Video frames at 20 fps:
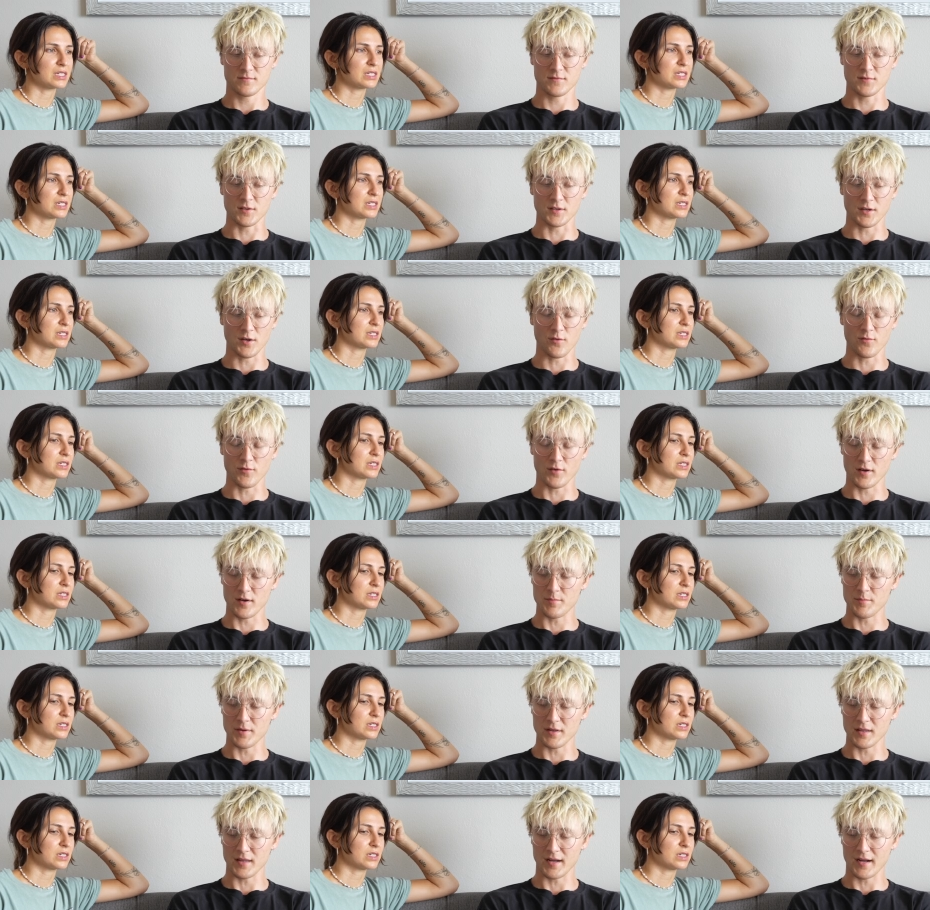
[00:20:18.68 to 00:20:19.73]
Speaker 1: fully over it,
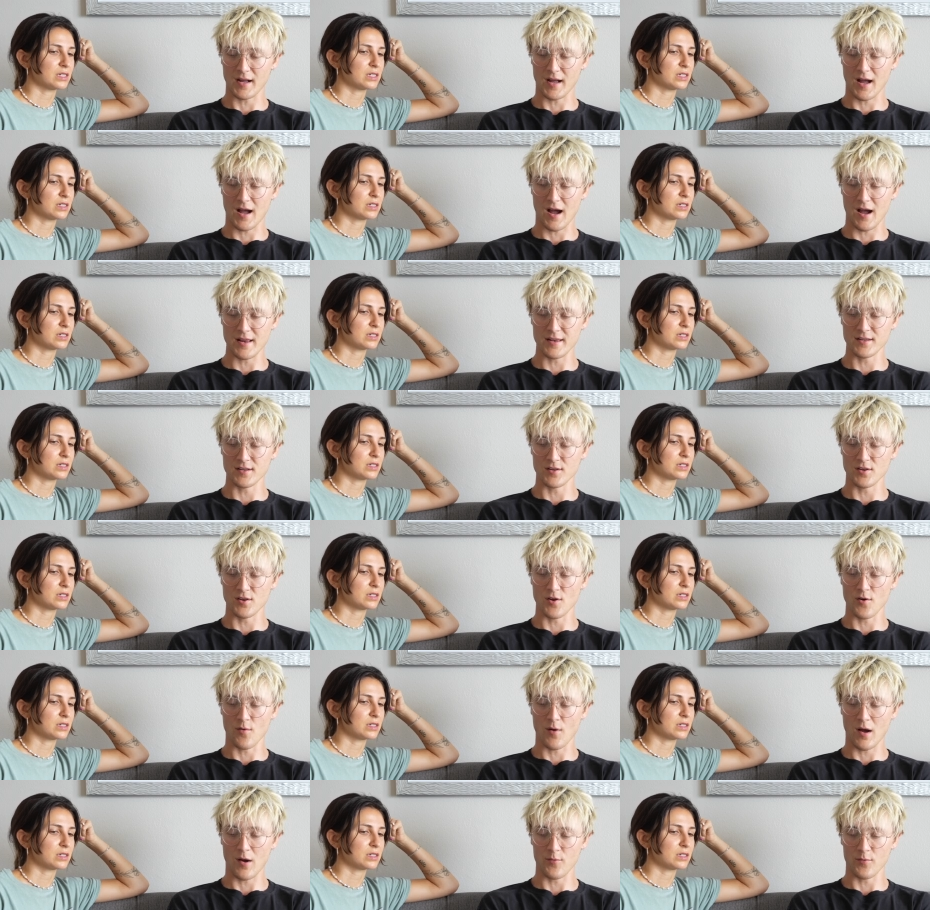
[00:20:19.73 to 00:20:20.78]
but like I didn't
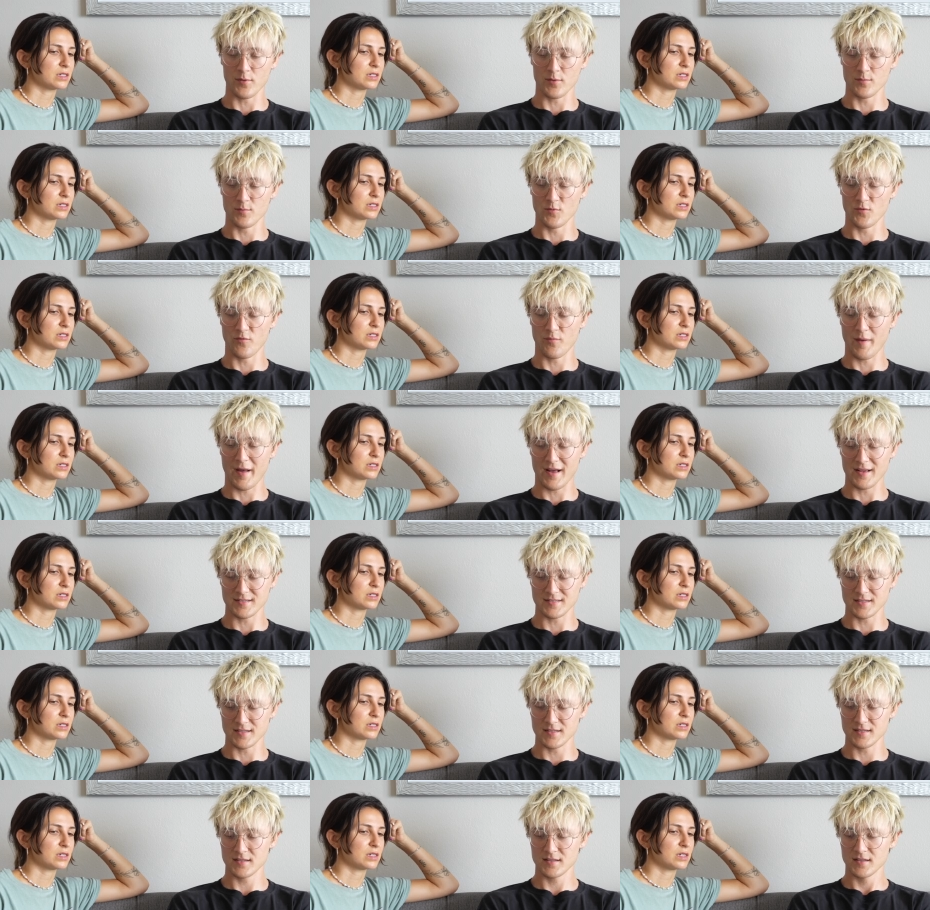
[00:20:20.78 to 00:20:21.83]
know how we would move past
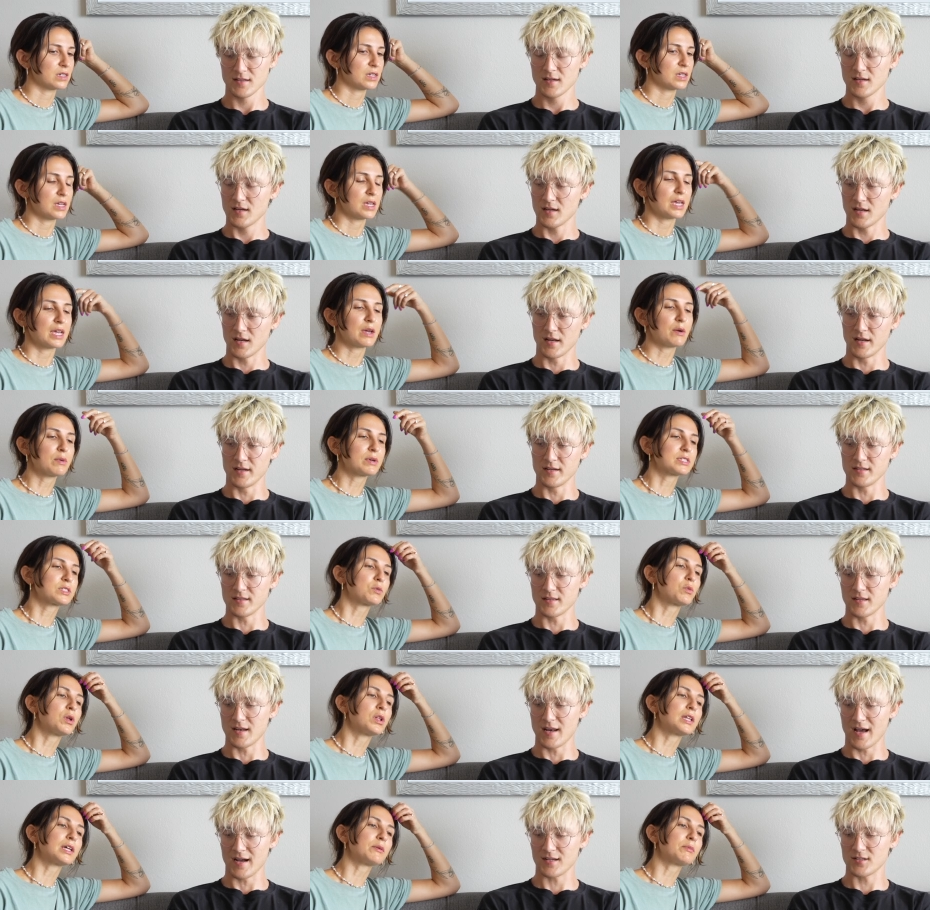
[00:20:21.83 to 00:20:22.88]
it.
Speaker 2: It was,
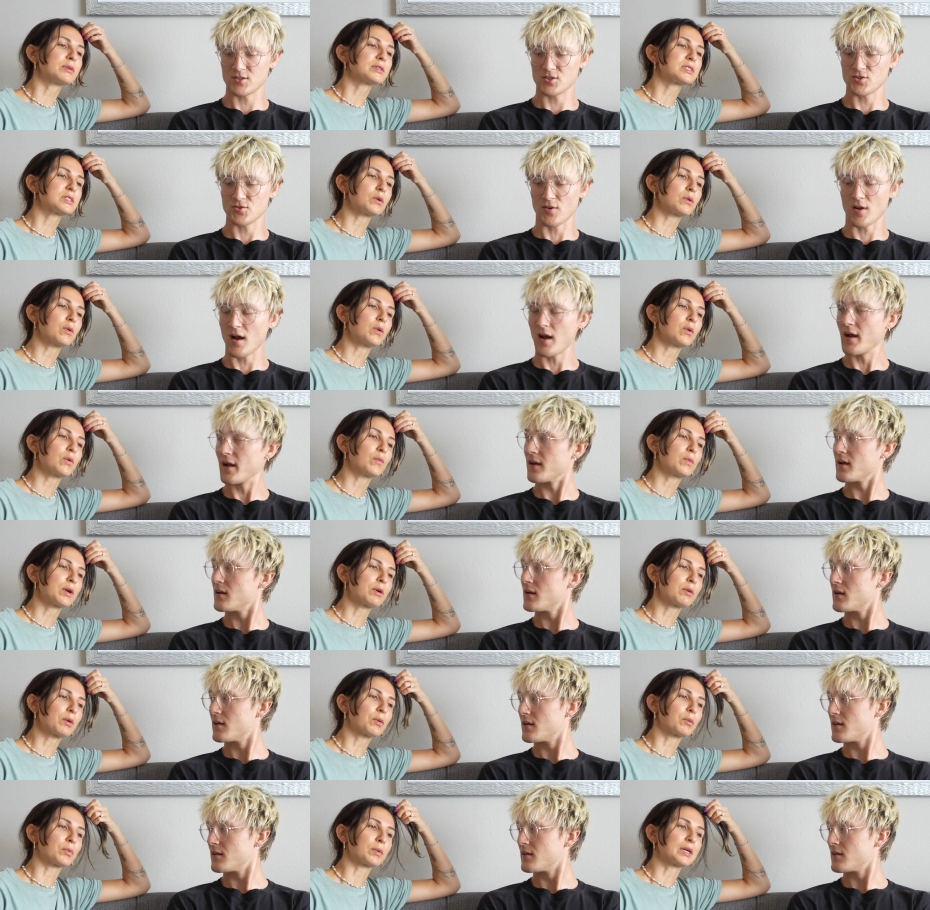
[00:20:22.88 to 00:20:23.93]
well, it was, try. We
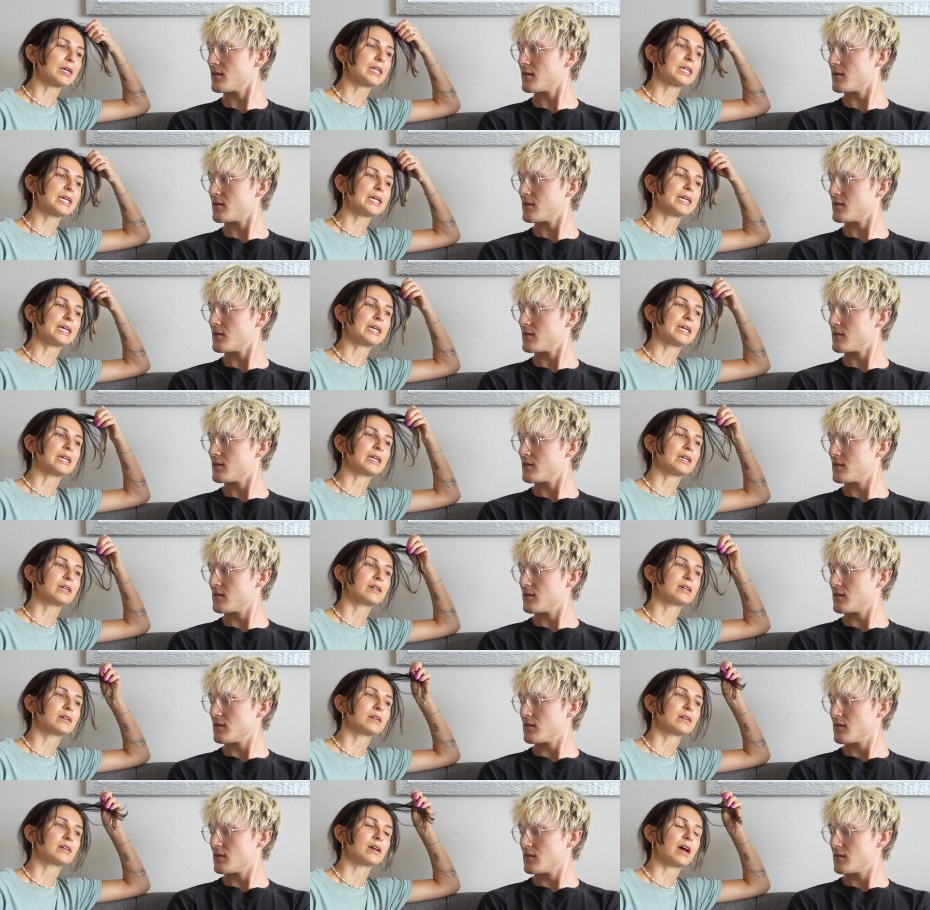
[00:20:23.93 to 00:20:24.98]
were really,
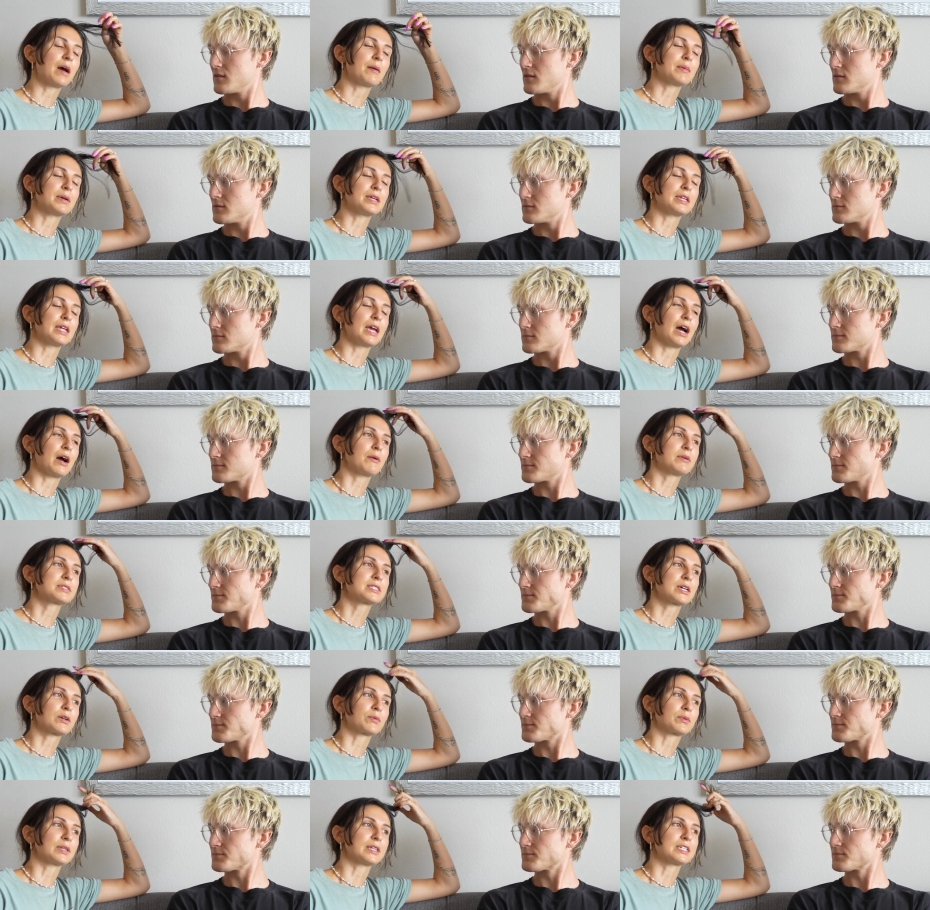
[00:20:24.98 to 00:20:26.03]
I mean, yeah, I was
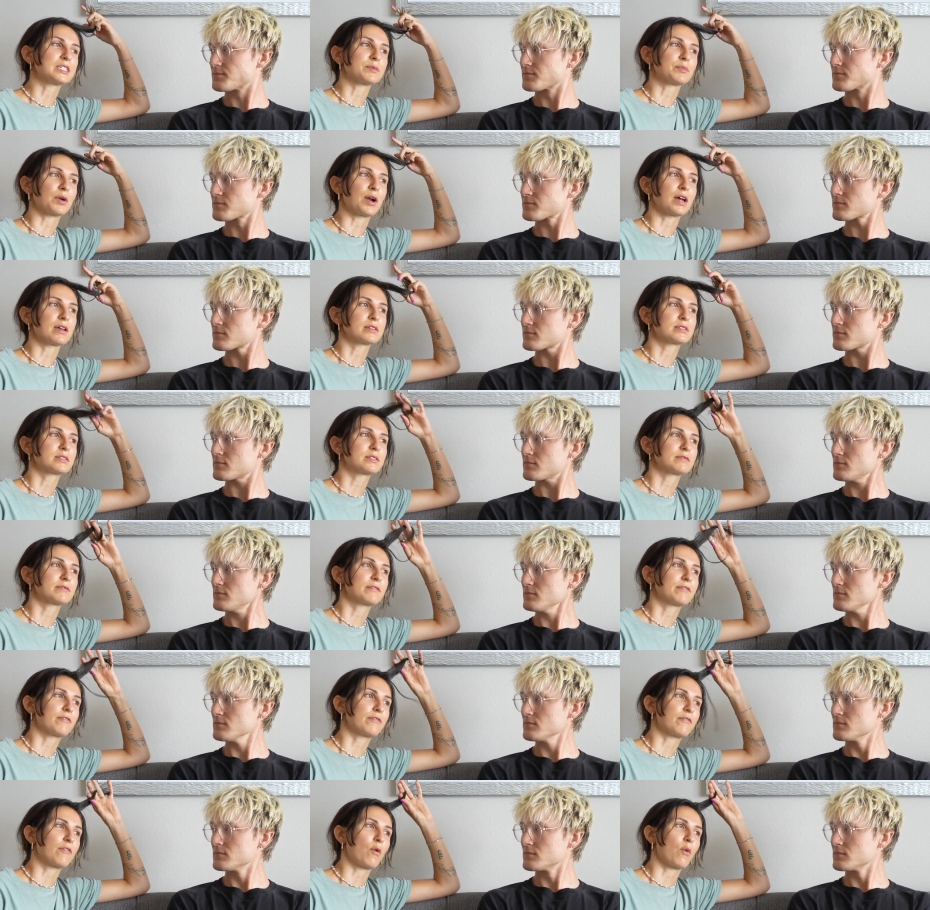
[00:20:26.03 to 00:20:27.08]
like really depressed
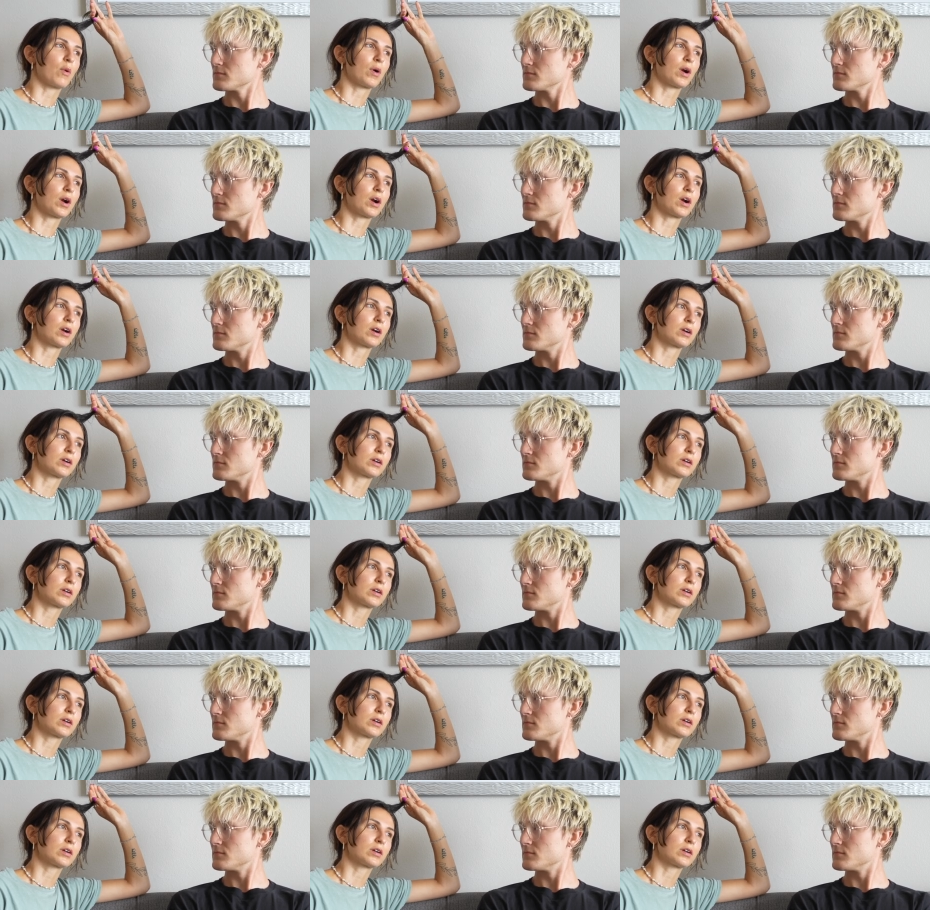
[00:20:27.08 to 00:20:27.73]
for